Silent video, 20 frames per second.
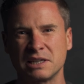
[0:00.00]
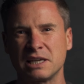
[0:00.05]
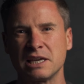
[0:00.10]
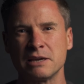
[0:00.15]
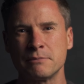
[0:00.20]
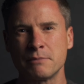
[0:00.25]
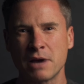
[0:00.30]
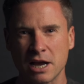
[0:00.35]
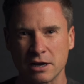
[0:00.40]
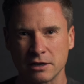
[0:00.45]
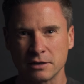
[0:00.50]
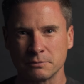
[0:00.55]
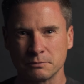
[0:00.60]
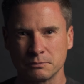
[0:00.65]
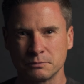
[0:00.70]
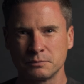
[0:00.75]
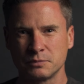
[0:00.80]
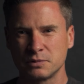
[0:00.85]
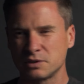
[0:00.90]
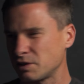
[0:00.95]
gear matter
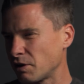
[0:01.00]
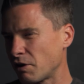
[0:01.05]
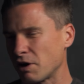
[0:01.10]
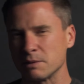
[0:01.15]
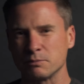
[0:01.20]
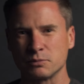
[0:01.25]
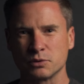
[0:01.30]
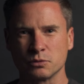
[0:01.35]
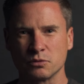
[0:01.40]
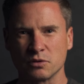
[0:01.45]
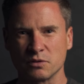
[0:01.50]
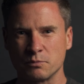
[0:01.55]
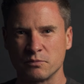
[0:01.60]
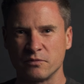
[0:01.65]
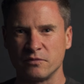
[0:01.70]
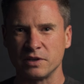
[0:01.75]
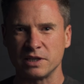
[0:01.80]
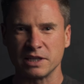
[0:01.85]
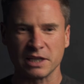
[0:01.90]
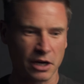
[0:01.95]
type sort of
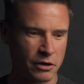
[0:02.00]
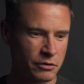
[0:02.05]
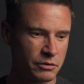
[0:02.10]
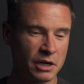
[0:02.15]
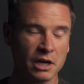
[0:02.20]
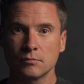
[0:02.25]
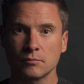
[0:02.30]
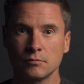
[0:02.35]
video,